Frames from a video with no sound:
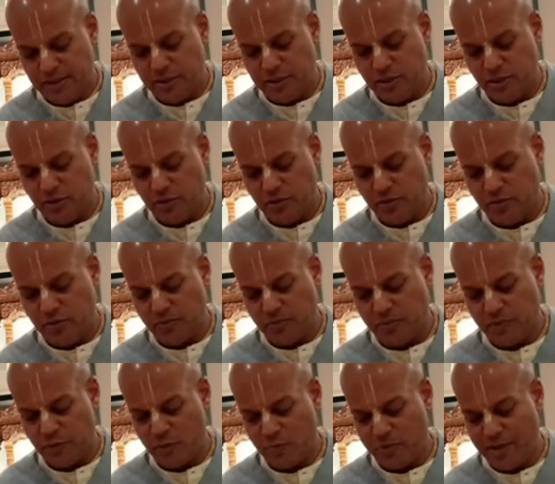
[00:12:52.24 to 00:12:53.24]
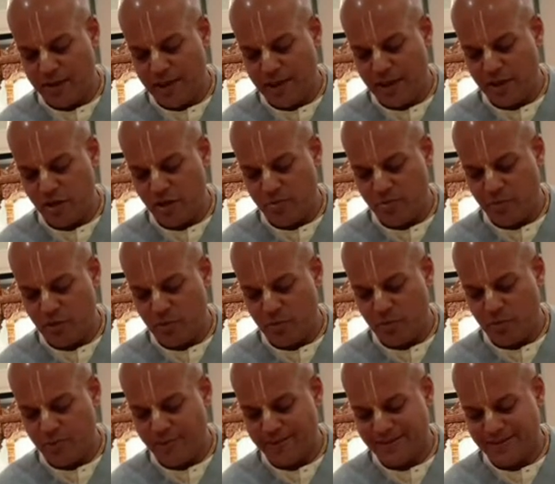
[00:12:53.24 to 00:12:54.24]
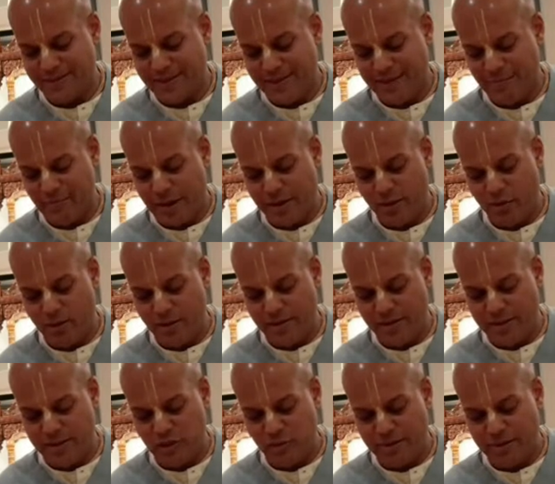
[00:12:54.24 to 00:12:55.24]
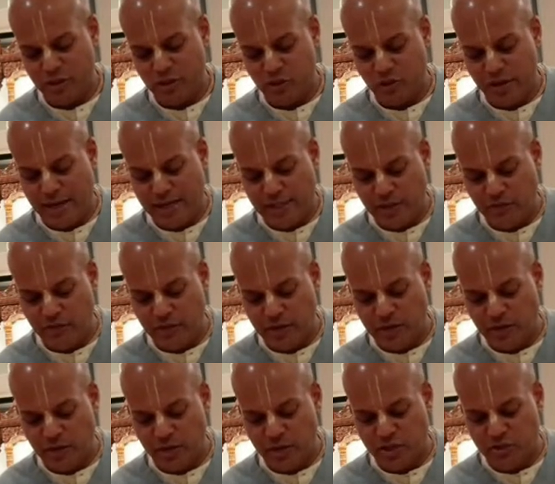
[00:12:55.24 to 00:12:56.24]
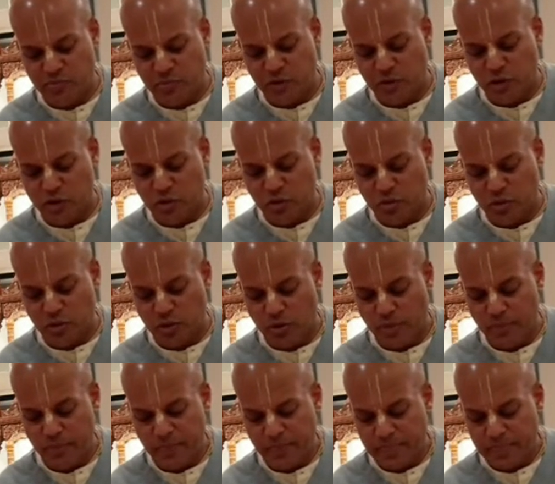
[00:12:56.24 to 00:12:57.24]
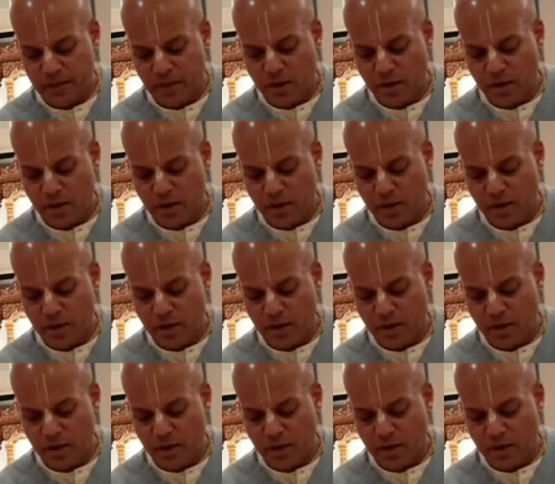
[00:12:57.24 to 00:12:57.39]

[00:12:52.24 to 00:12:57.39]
So Prabhupada ended the purport by saying, by knowing this, we'll be transferred into the spiritual world